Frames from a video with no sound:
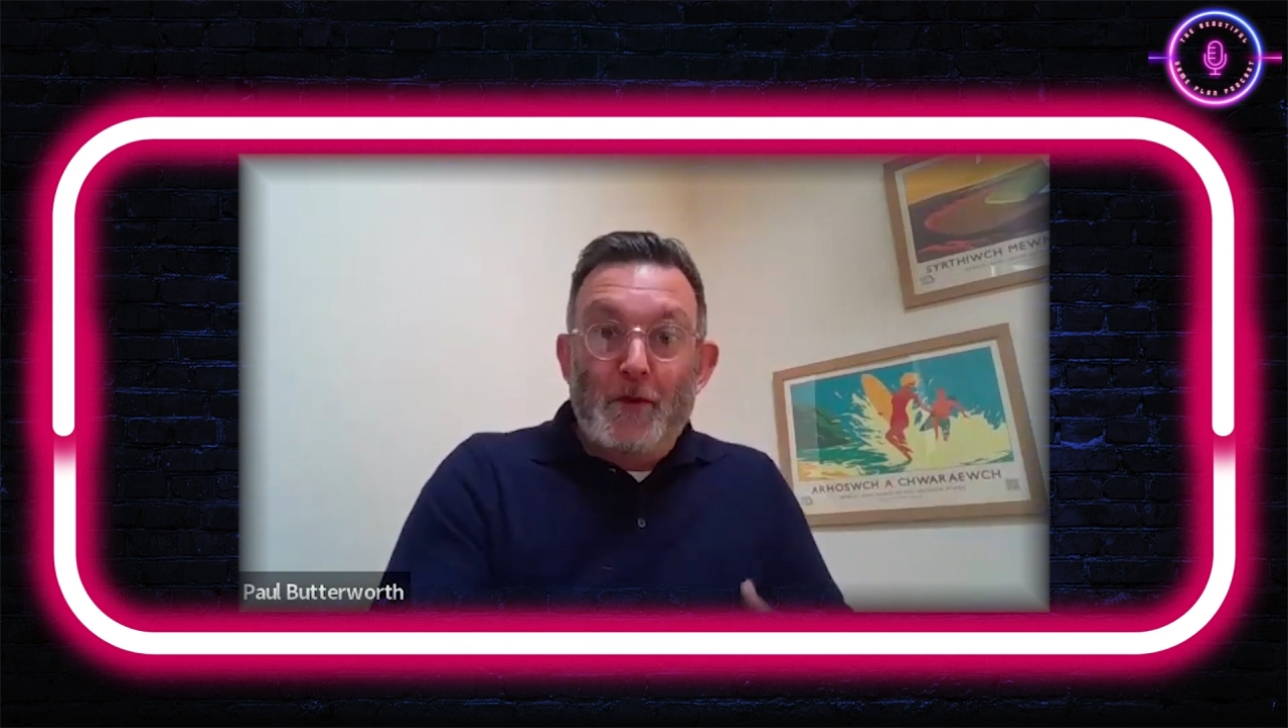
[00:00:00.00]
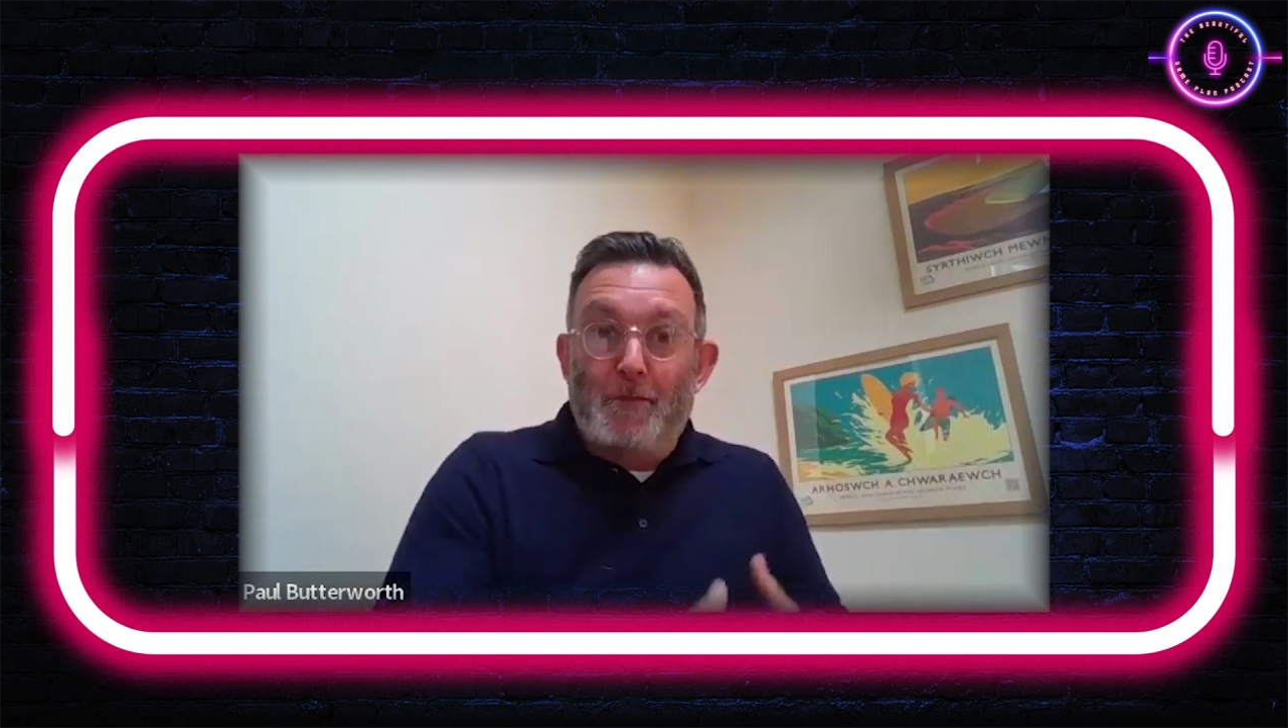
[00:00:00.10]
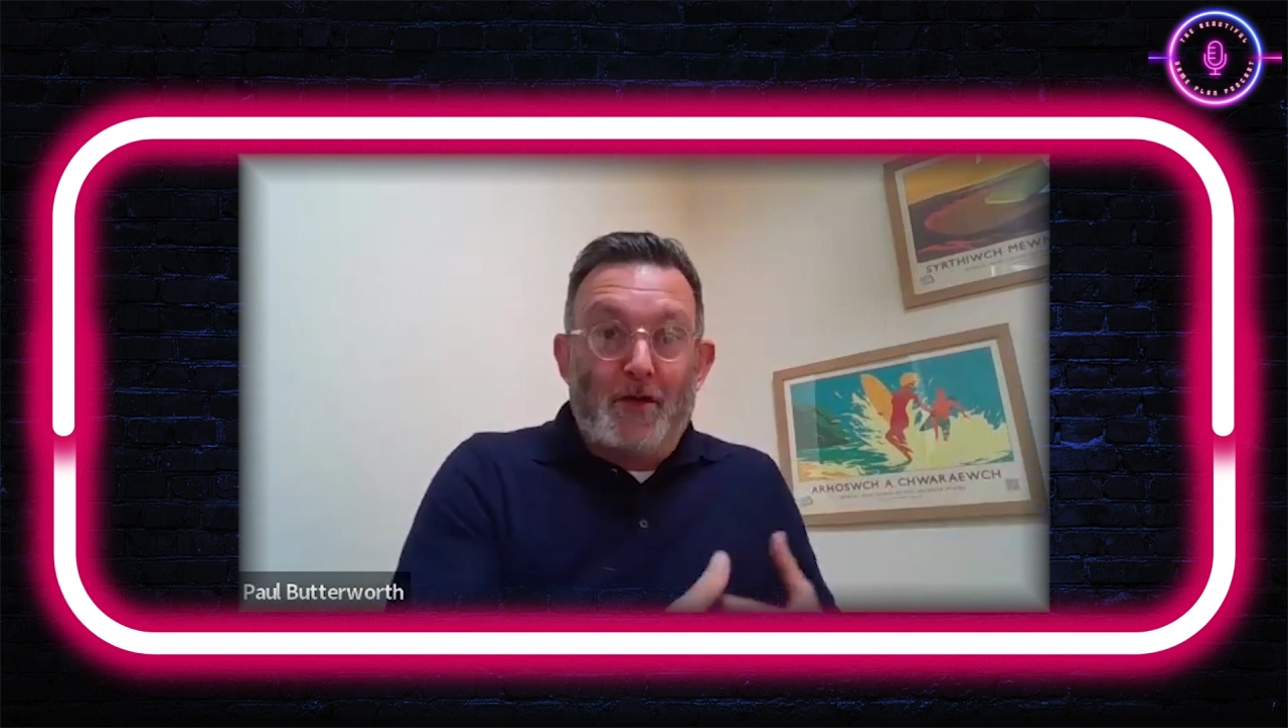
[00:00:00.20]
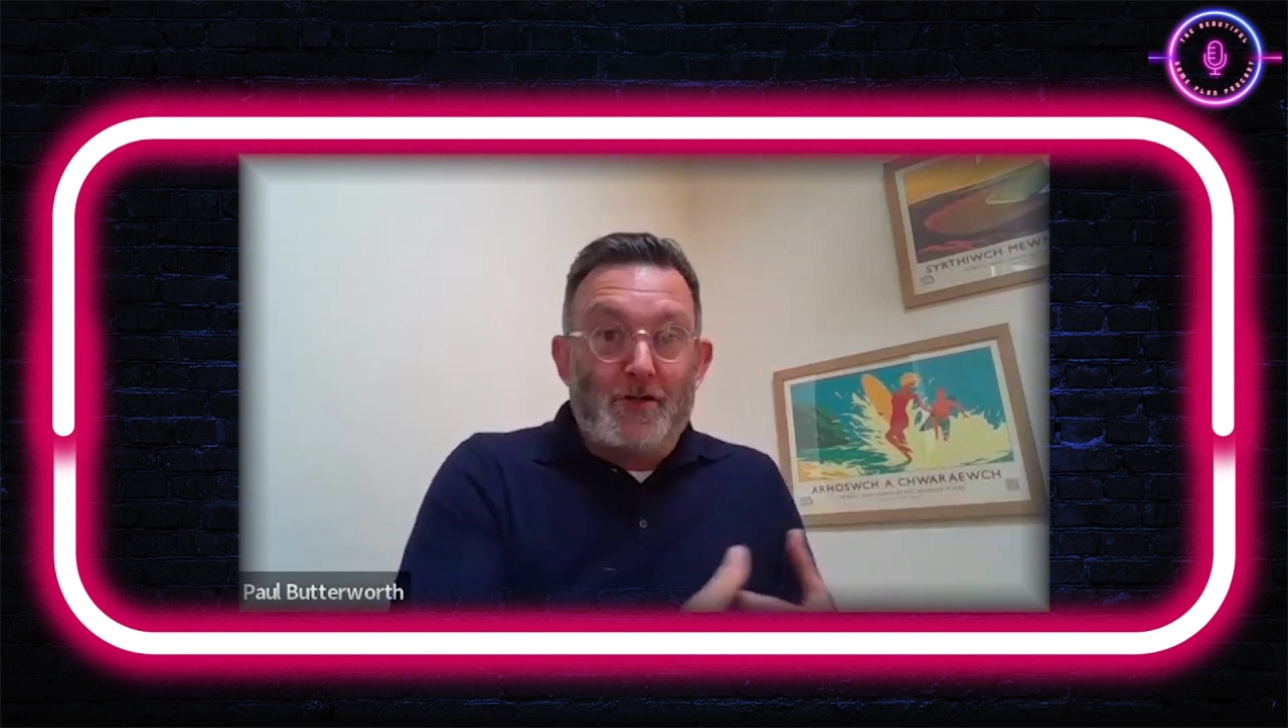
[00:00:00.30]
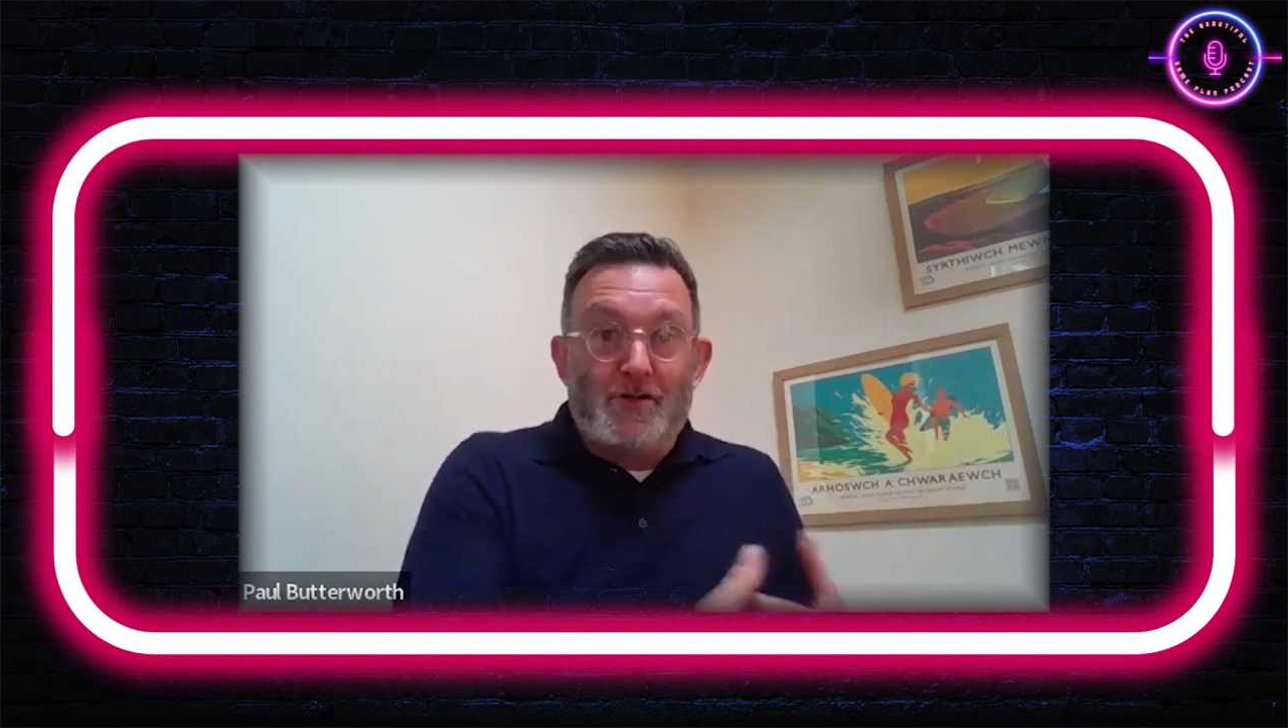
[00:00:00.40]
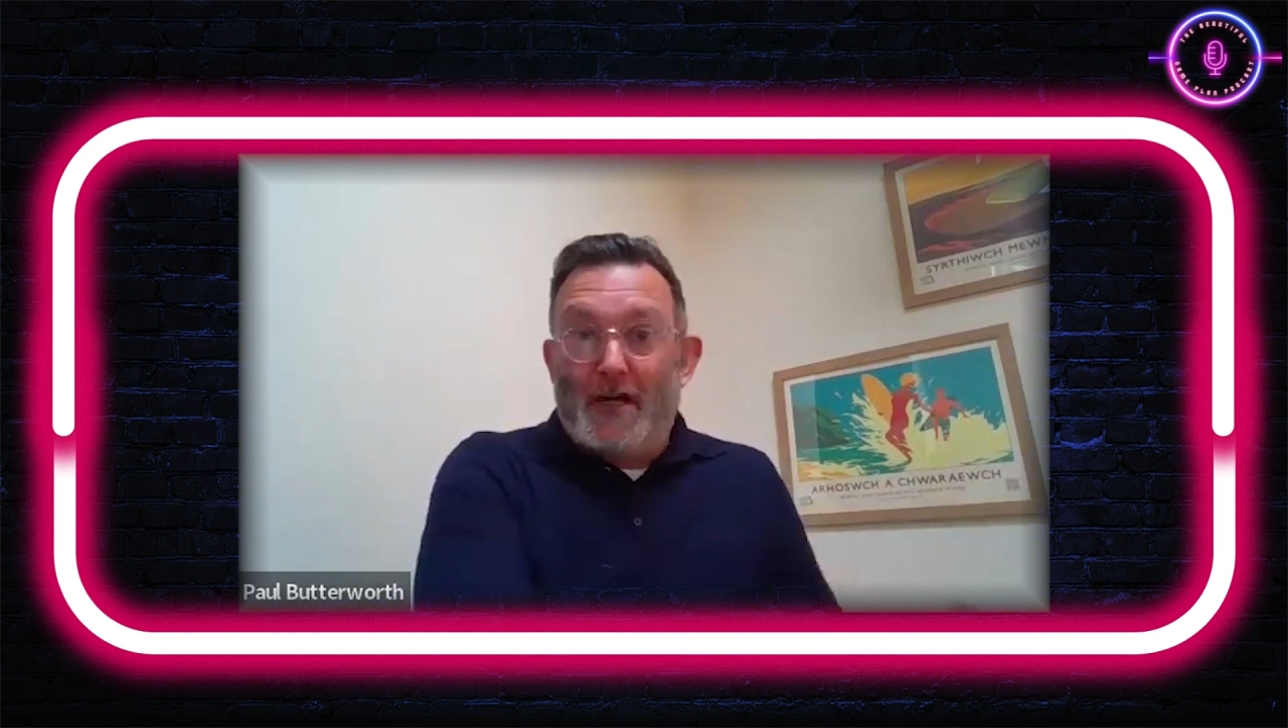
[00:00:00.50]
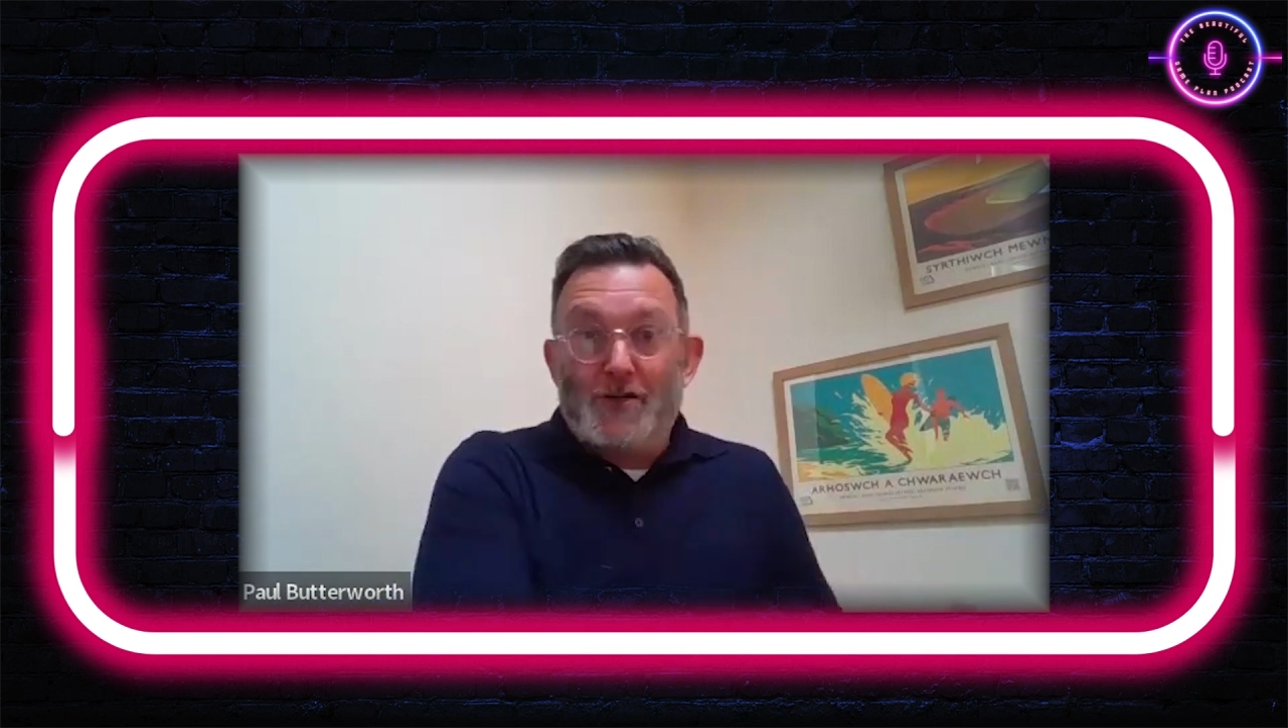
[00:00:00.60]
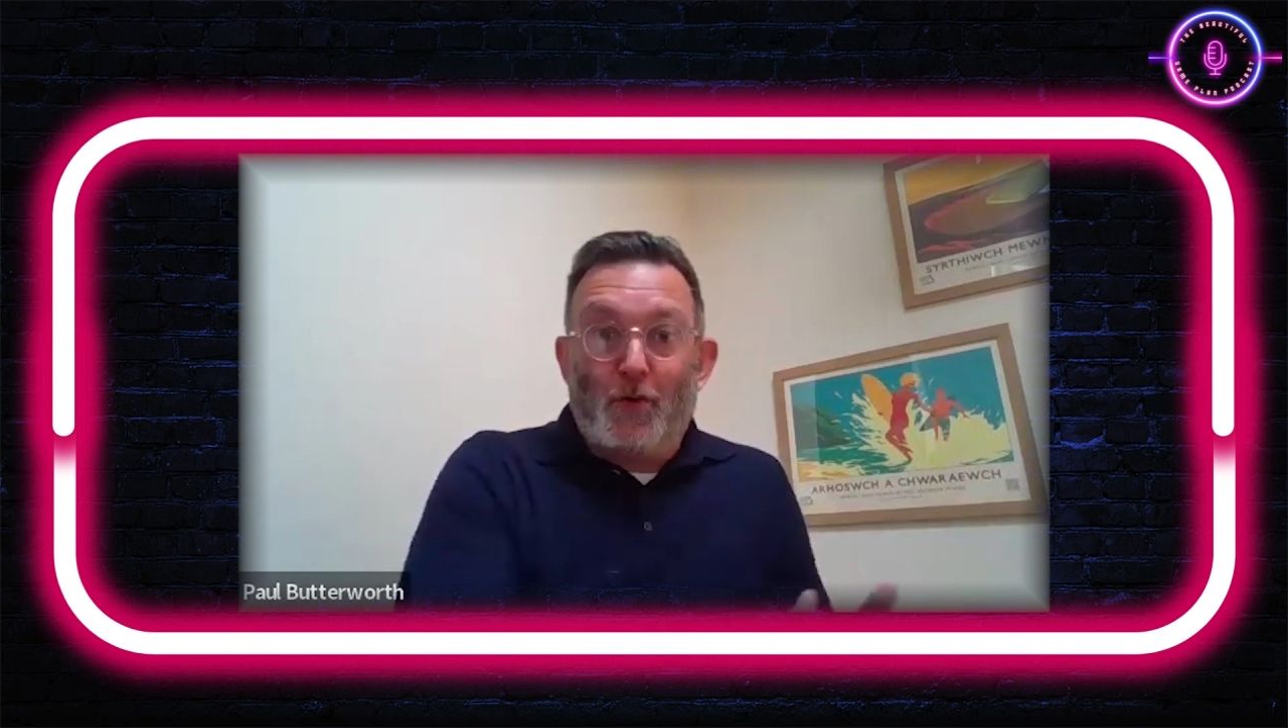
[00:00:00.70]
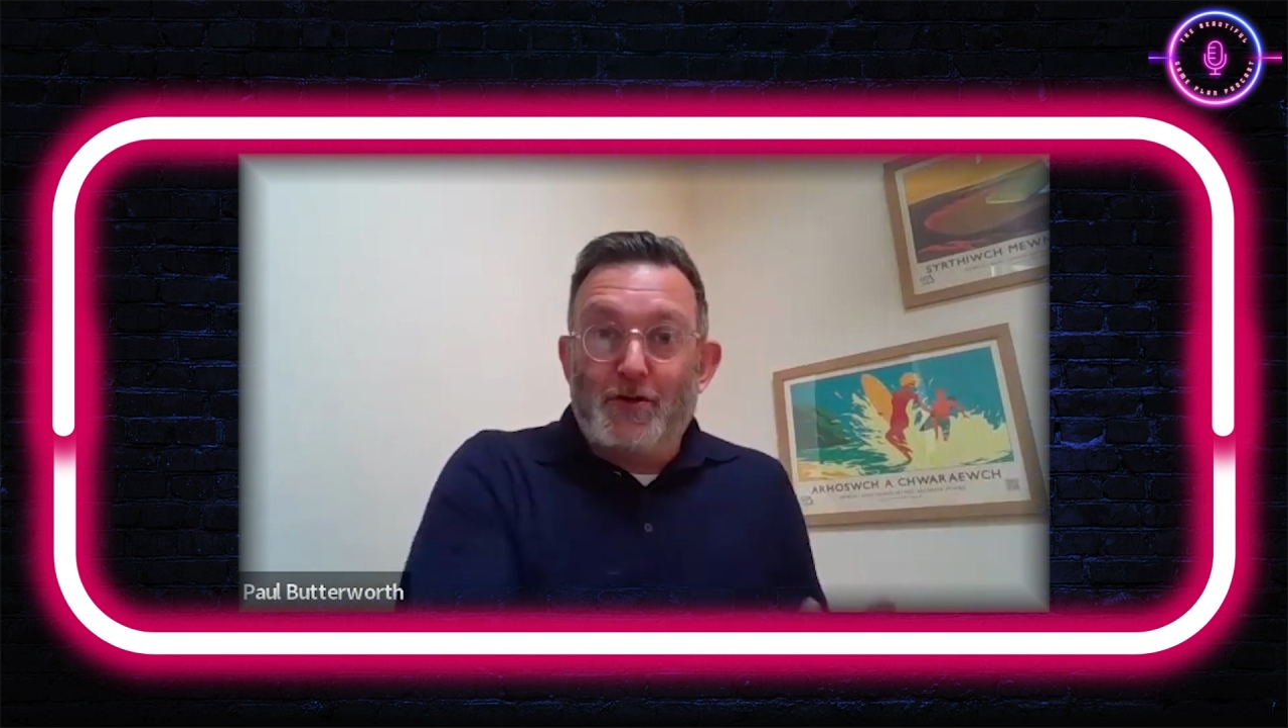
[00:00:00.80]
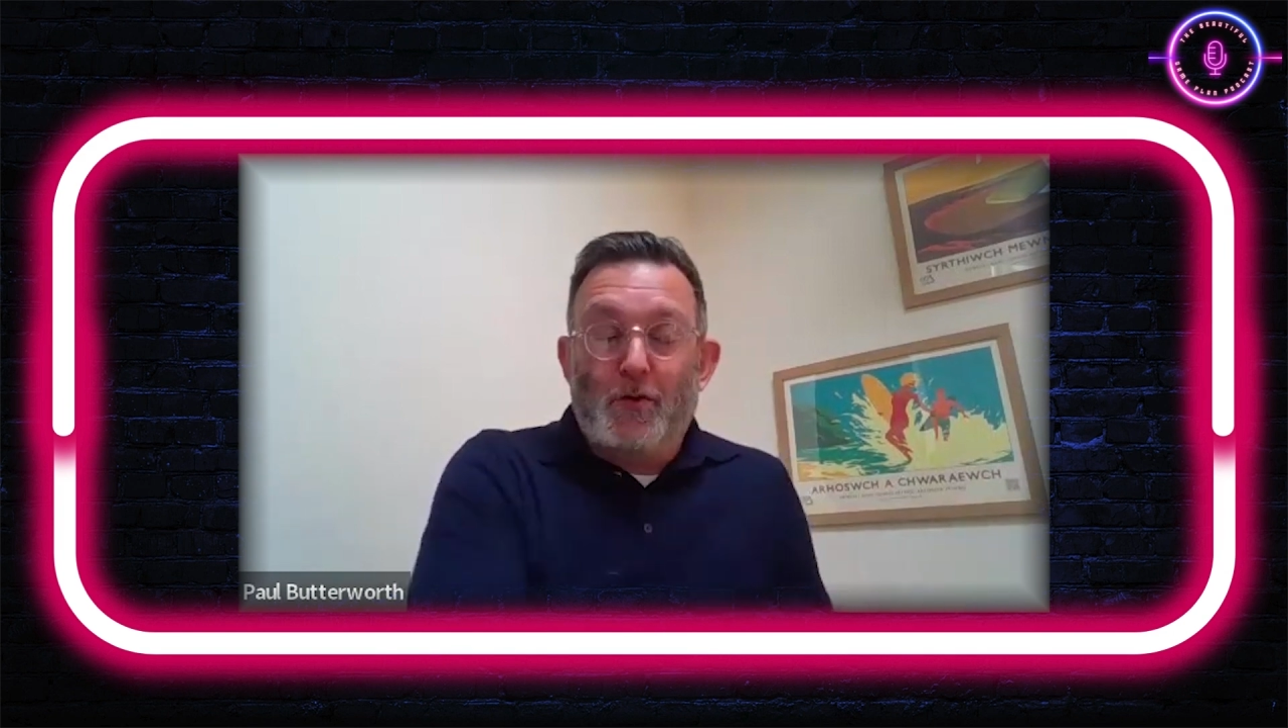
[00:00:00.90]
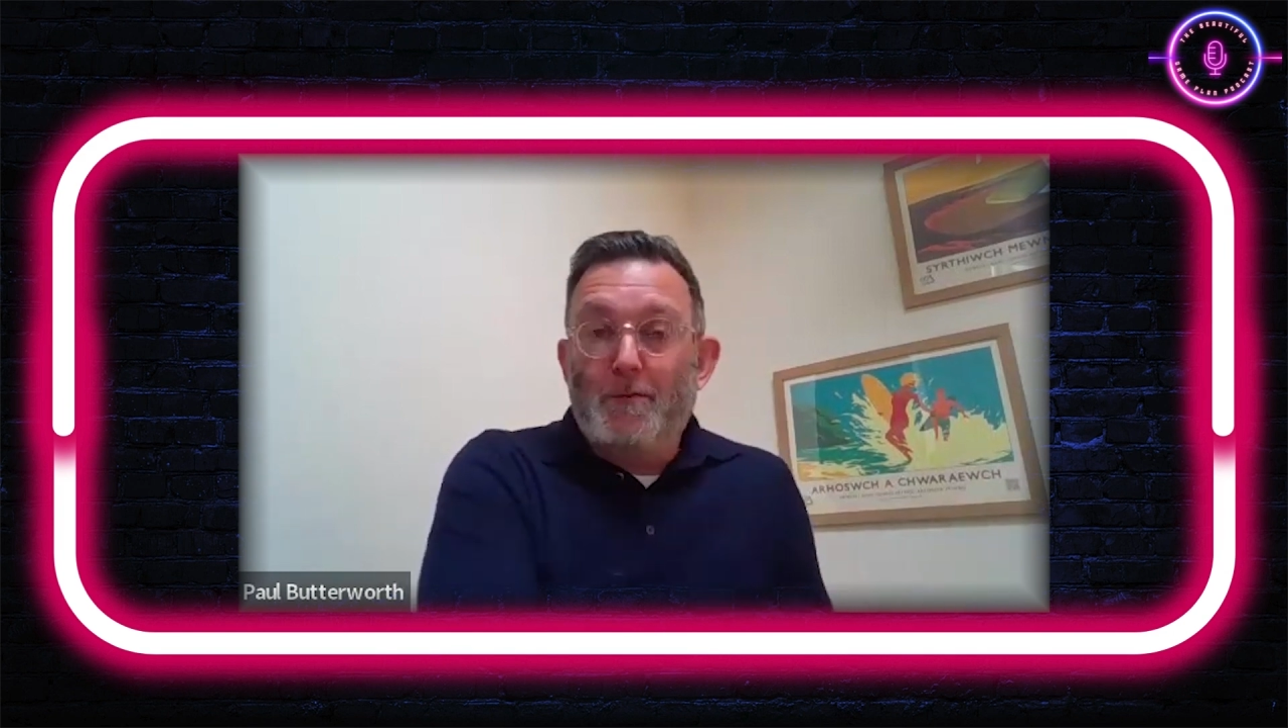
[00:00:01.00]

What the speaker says: because that's what you